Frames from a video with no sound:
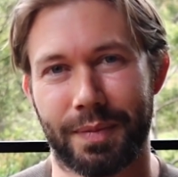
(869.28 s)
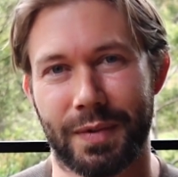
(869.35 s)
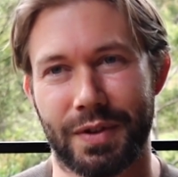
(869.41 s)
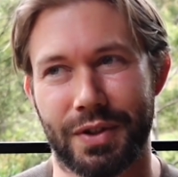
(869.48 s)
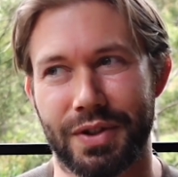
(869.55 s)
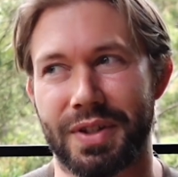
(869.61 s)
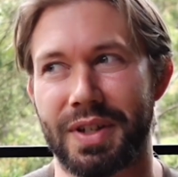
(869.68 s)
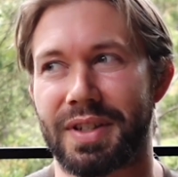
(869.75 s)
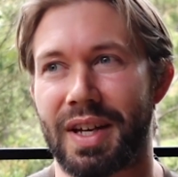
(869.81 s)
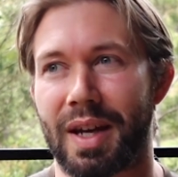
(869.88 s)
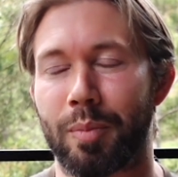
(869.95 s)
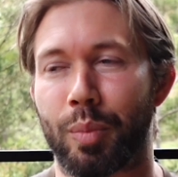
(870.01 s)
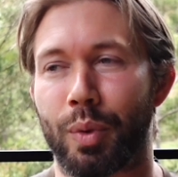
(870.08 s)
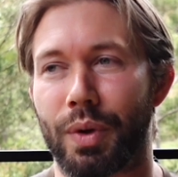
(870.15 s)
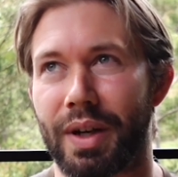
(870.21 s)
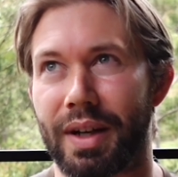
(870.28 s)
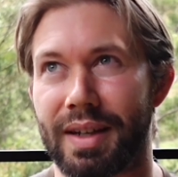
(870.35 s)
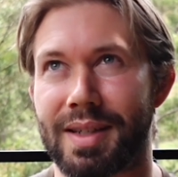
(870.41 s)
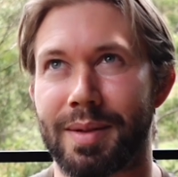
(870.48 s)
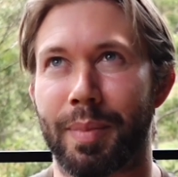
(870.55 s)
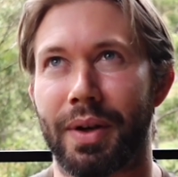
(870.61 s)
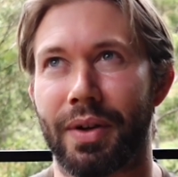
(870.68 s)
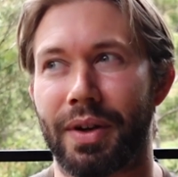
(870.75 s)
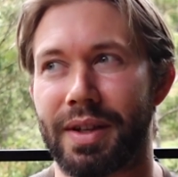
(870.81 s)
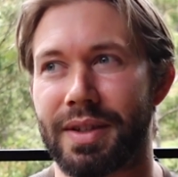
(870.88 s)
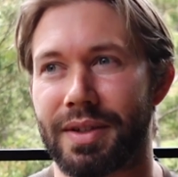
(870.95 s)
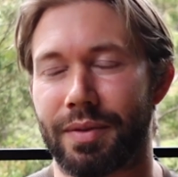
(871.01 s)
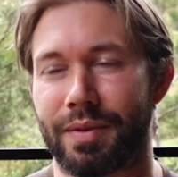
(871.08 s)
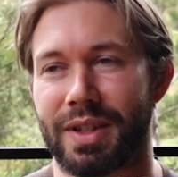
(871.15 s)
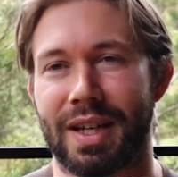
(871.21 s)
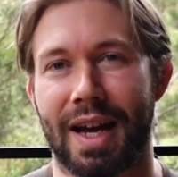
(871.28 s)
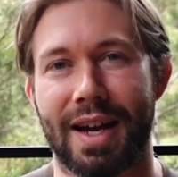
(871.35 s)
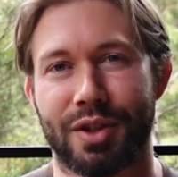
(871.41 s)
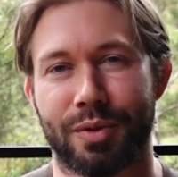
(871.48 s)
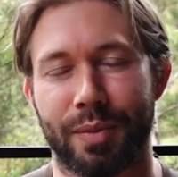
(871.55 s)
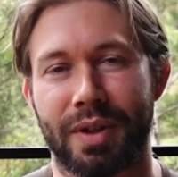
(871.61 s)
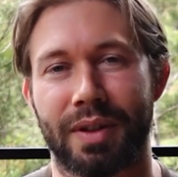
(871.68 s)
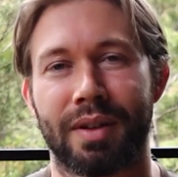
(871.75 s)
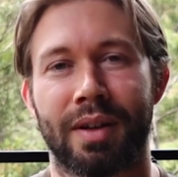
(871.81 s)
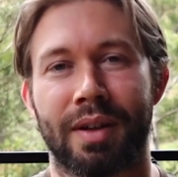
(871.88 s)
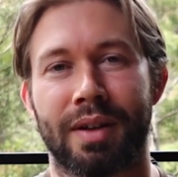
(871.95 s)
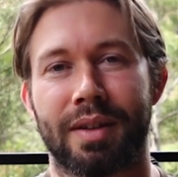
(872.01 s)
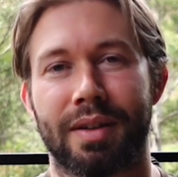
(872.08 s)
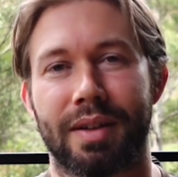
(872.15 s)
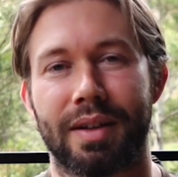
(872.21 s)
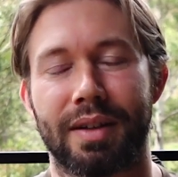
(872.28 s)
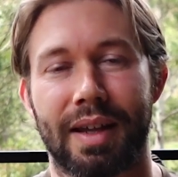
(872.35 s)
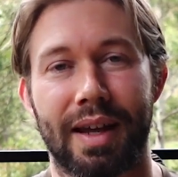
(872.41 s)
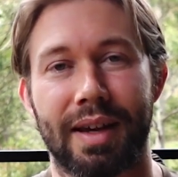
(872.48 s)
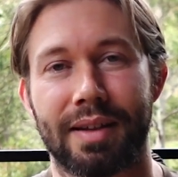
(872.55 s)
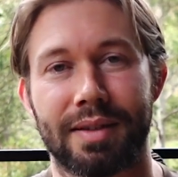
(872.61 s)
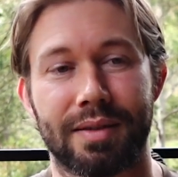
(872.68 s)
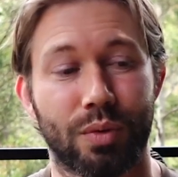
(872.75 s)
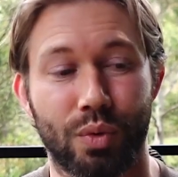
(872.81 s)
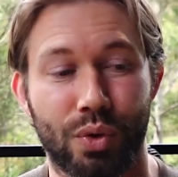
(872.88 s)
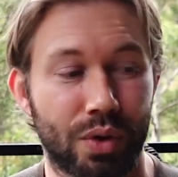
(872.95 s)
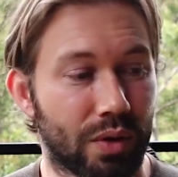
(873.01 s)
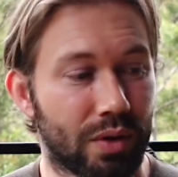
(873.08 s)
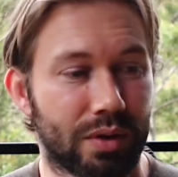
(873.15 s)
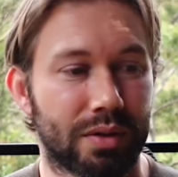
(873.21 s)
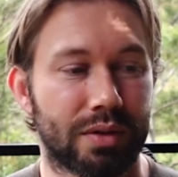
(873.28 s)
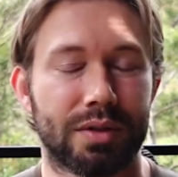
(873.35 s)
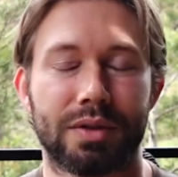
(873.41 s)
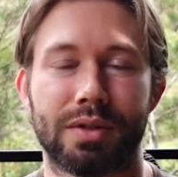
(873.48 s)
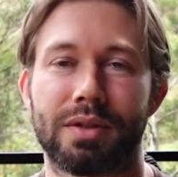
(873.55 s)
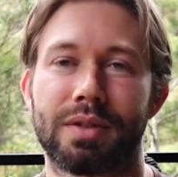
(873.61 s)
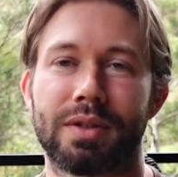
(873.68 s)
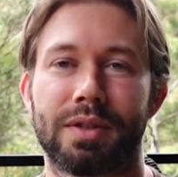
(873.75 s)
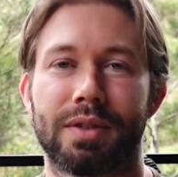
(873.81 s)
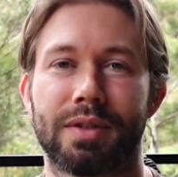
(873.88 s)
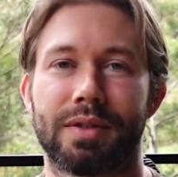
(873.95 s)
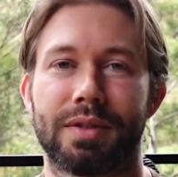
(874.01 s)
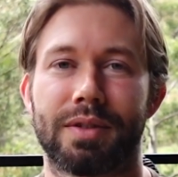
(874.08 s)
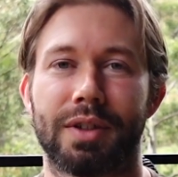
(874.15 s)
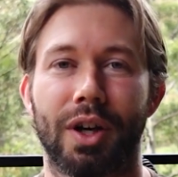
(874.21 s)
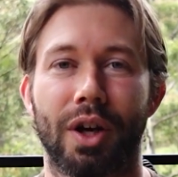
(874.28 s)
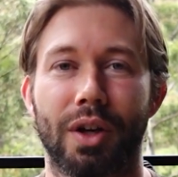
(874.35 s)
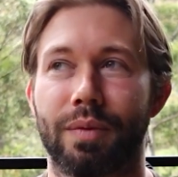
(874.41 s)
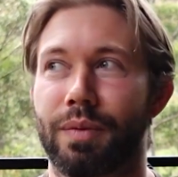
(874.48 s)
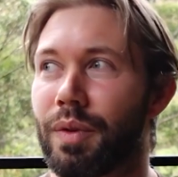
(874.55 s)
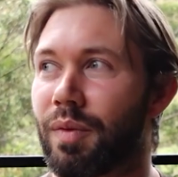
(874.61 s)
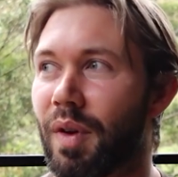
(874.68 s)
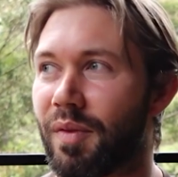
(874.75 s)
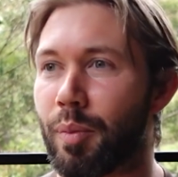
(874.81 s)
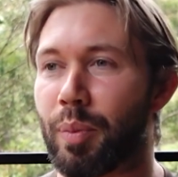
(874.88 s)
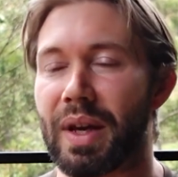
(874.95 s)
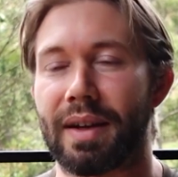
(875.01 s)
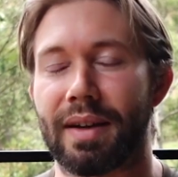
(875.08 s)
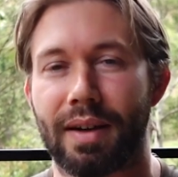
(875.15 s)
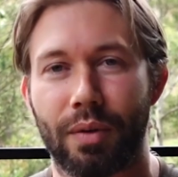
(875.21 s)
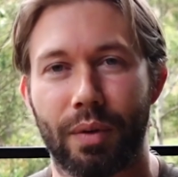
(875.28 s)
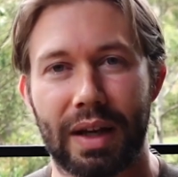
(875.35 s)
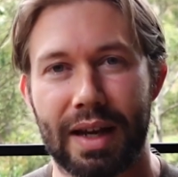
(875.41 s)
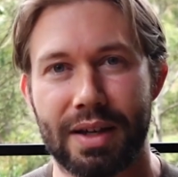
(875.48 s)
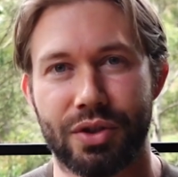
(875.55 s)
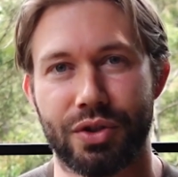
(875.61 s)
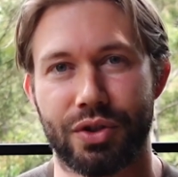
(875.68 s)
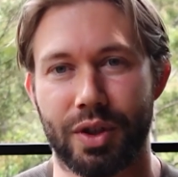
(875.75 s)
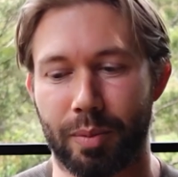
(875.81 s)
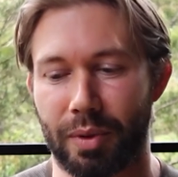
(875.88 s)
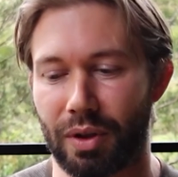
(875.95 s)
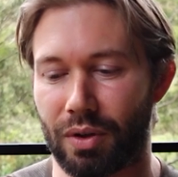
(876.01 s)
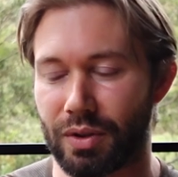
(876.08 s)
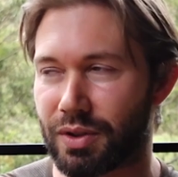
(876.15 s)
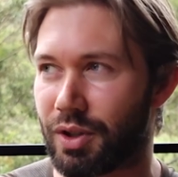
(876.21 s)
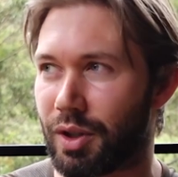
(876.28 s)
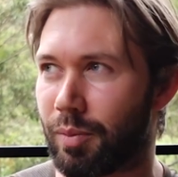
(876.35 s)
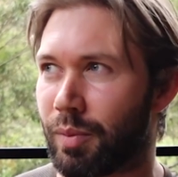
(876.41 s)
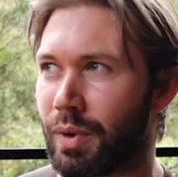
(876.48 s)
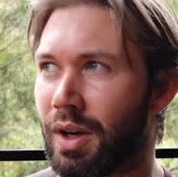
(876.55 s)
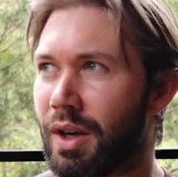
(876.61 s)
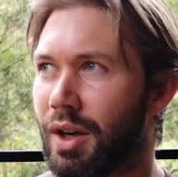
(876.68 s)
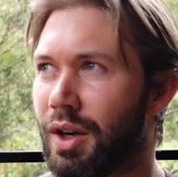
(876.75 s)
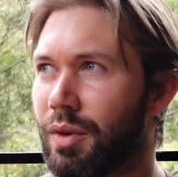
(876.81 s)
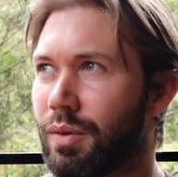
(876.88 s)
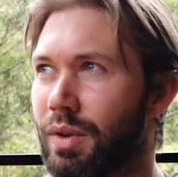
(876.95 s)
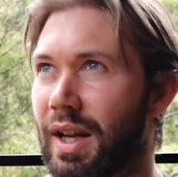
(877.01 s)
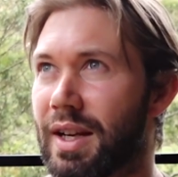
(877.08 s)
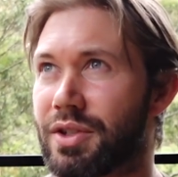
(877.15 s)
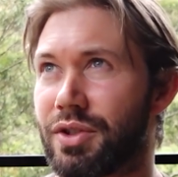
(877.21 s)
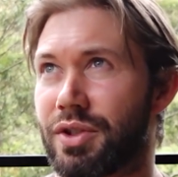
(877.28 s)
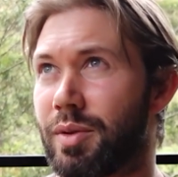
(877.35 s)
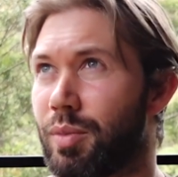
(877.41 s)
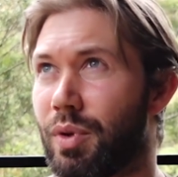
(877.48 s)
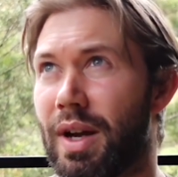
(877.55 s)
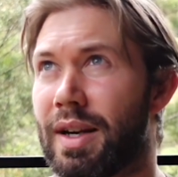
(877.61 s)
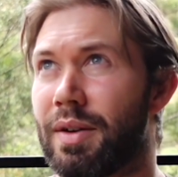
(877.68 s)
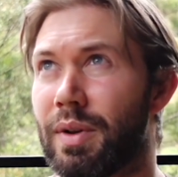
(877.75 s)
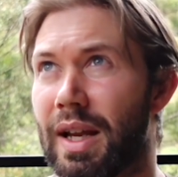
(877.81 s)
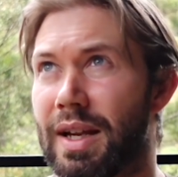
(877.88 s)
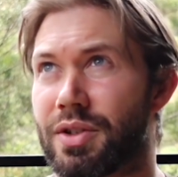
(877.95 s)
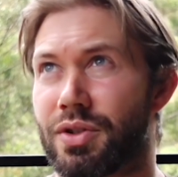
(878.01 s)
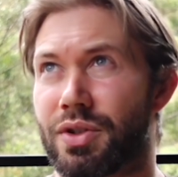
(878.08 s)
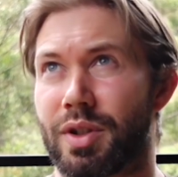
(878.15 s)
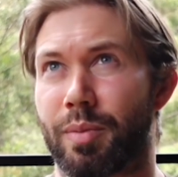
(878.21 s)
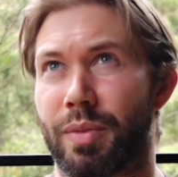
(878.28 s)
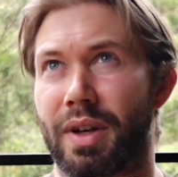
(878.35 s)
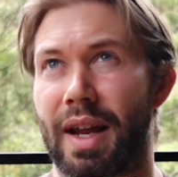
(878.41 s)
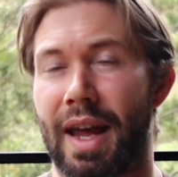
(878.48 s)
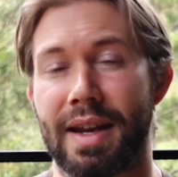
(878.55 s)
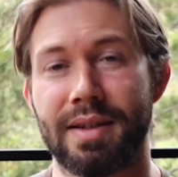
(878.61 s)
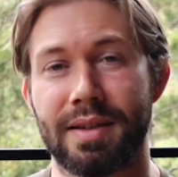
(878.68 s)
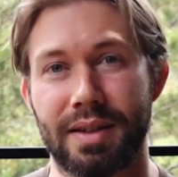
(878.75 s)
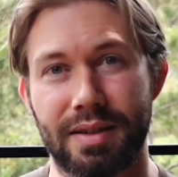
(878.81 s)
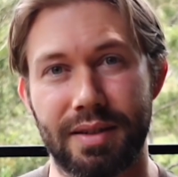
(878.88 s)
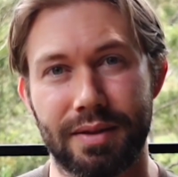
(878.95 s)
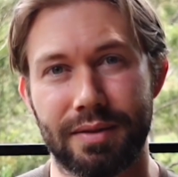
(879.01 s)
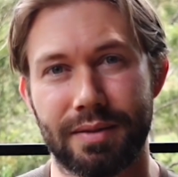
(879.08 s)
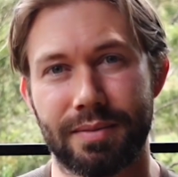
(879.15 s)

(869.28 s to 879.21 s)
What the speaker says: Just a temporary experience of attachment that then, and if you've ever been in a relationship, a long-term relationship or any relationship that ended,